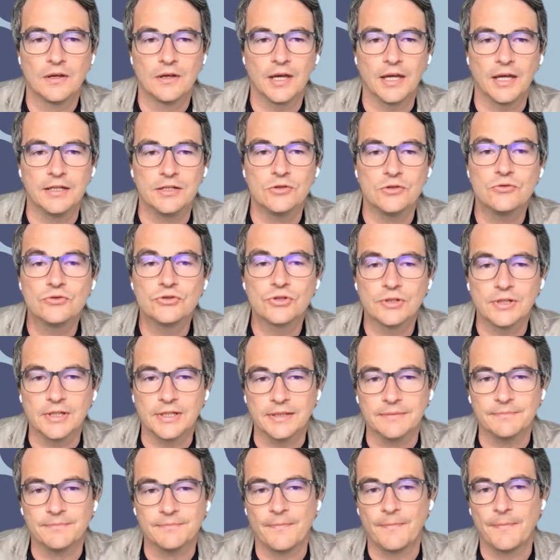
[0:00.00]
And
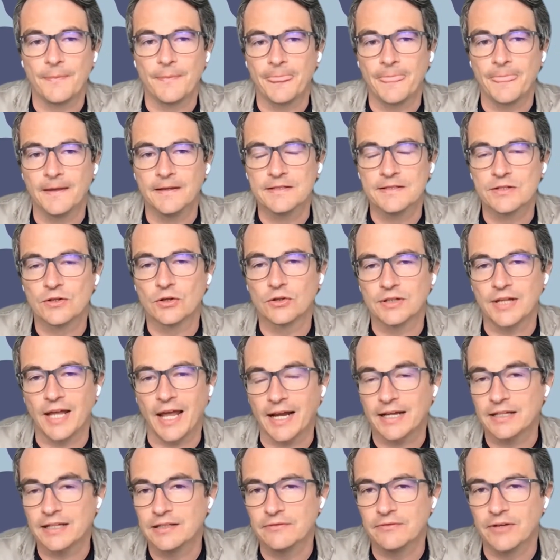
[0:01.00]
usually it's not
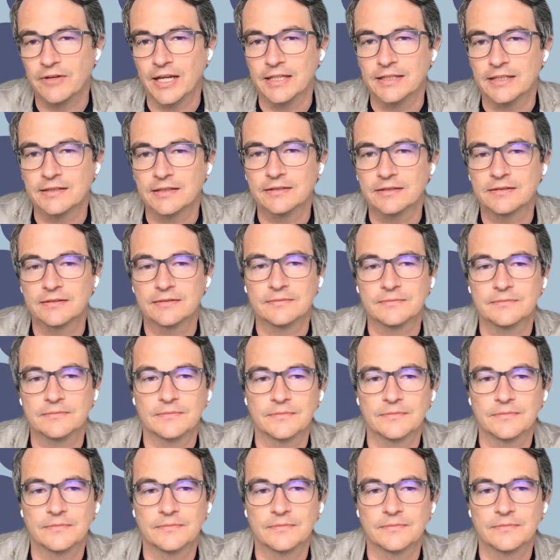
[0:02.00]
activated